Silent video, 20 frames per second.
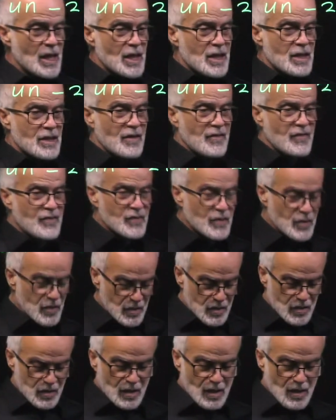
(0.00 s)
the
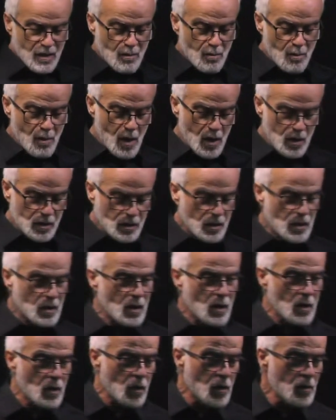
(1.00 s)
first Mott
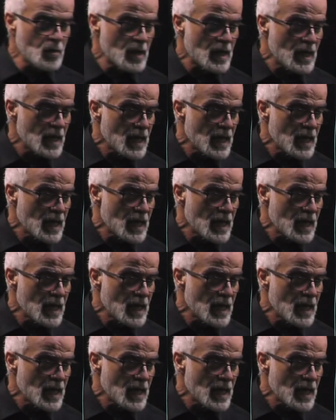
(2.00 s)
law.